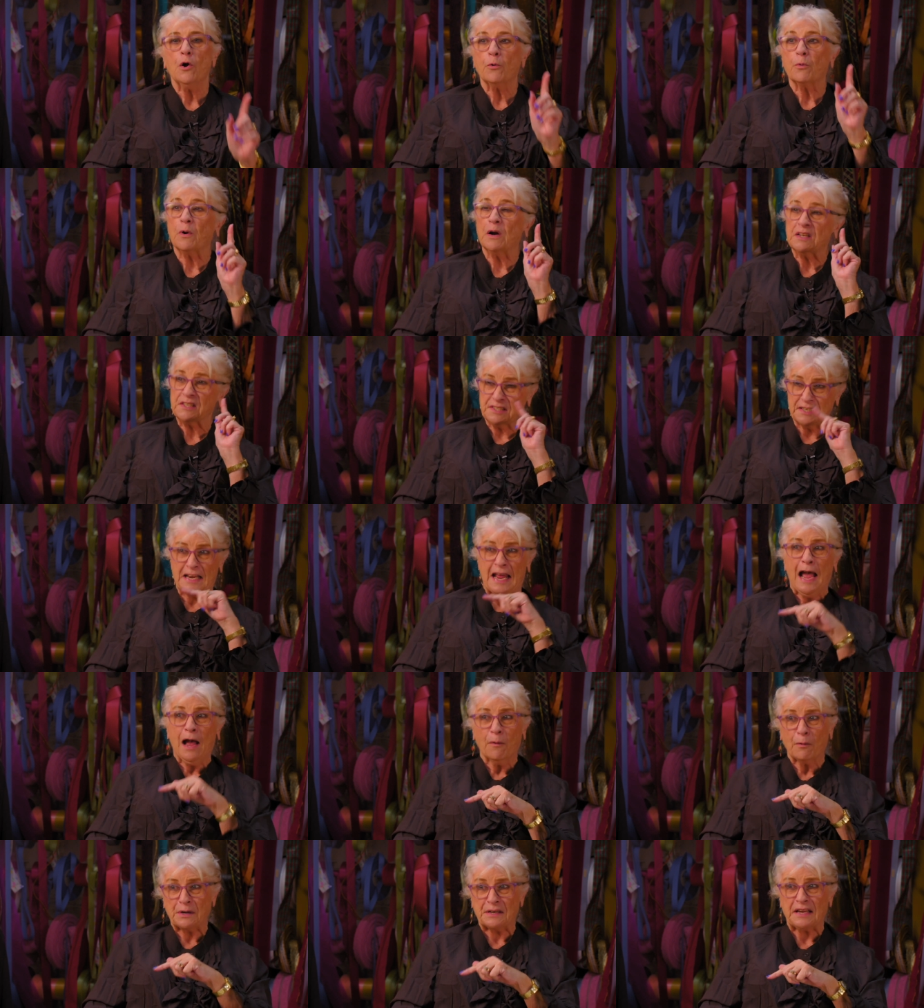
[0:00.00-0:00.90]
Whereas
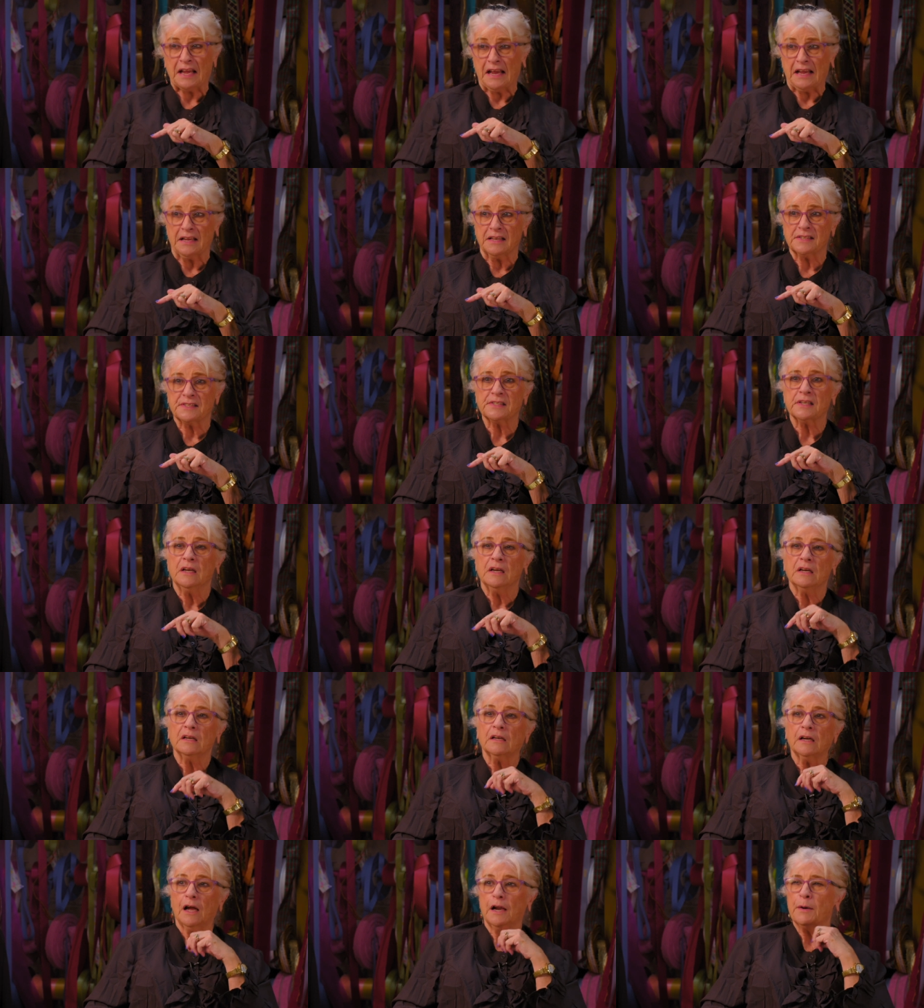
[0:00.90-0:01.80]
nowadays,
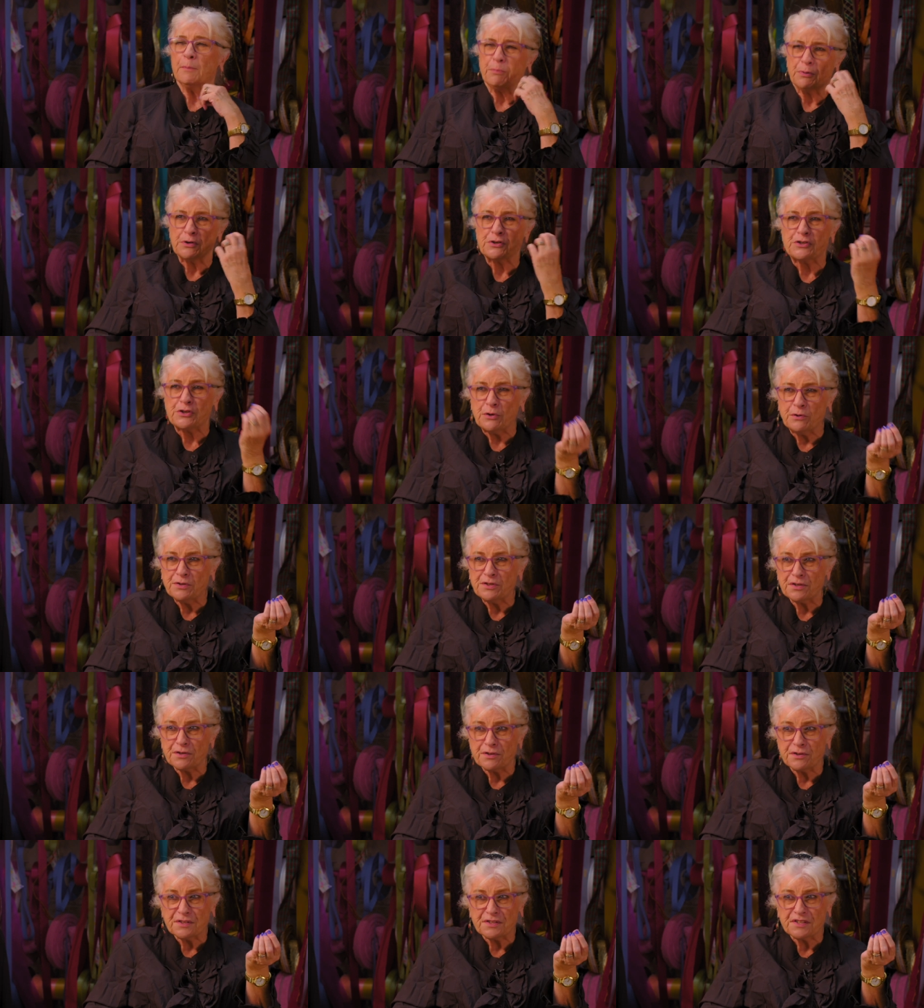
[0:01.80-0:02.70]
kind of
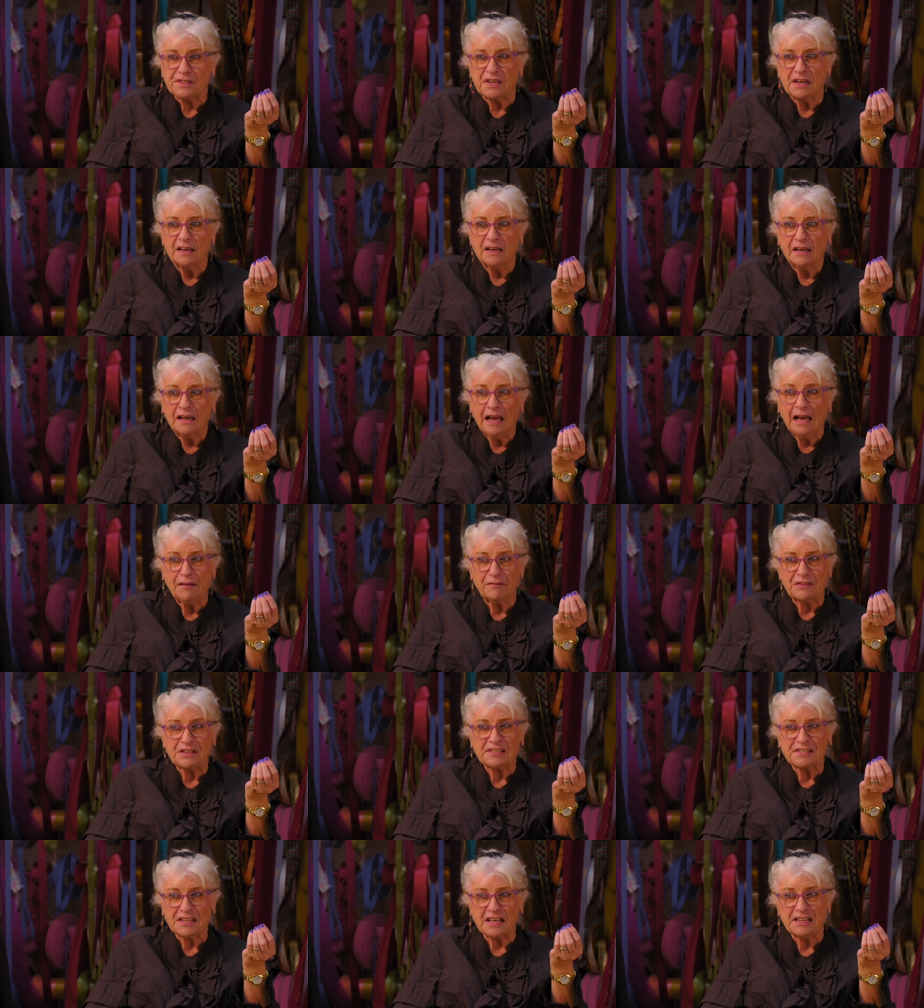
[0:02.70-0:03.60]
producers have
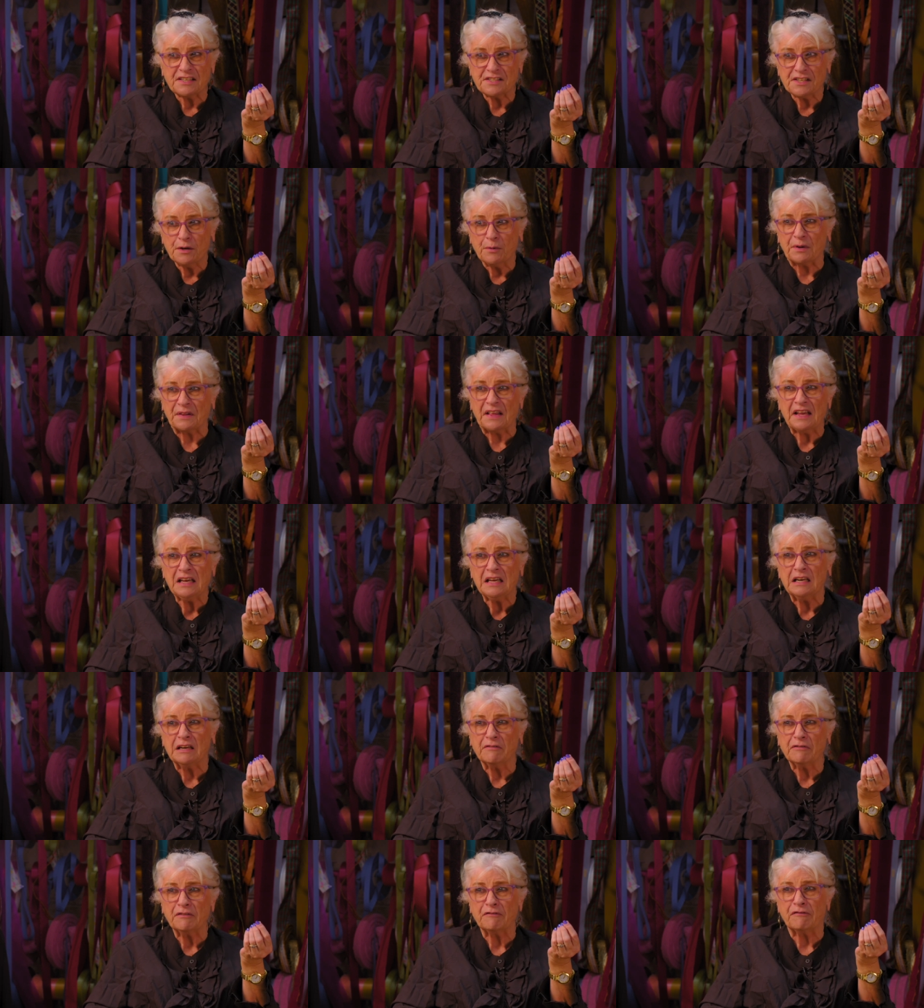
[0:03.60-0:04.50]
the say so and they
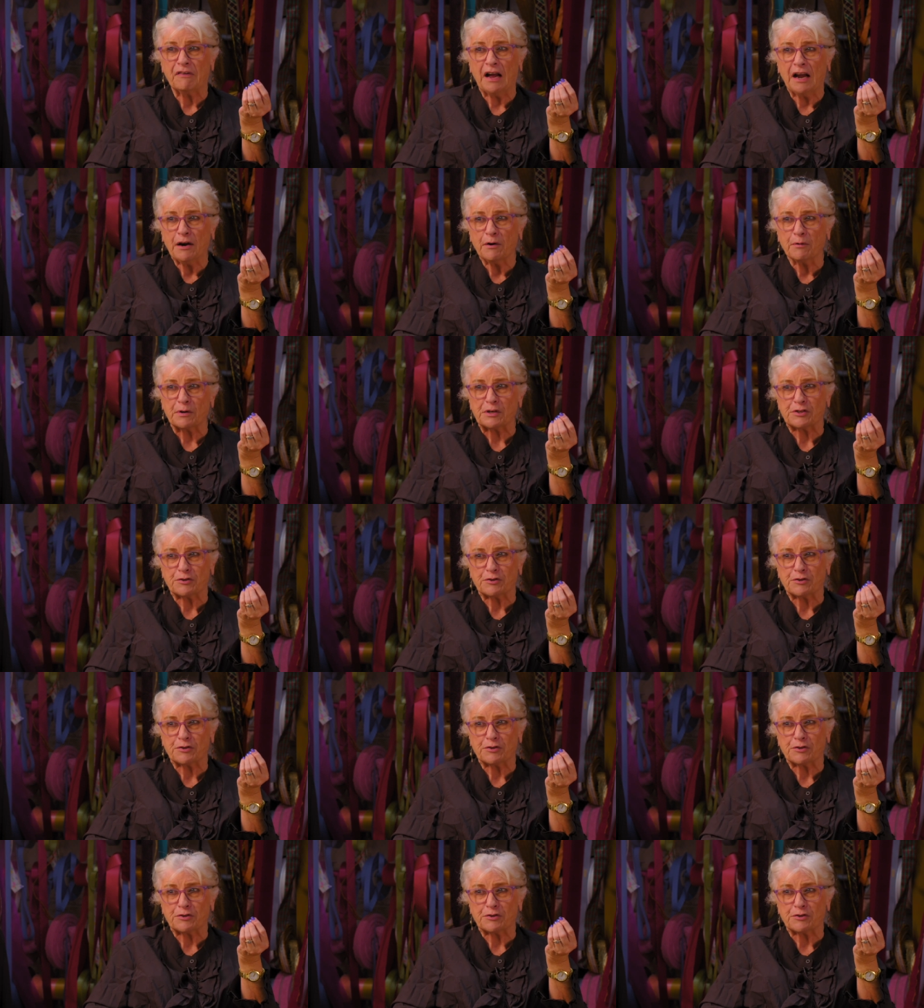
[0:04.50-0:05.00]
can even fire a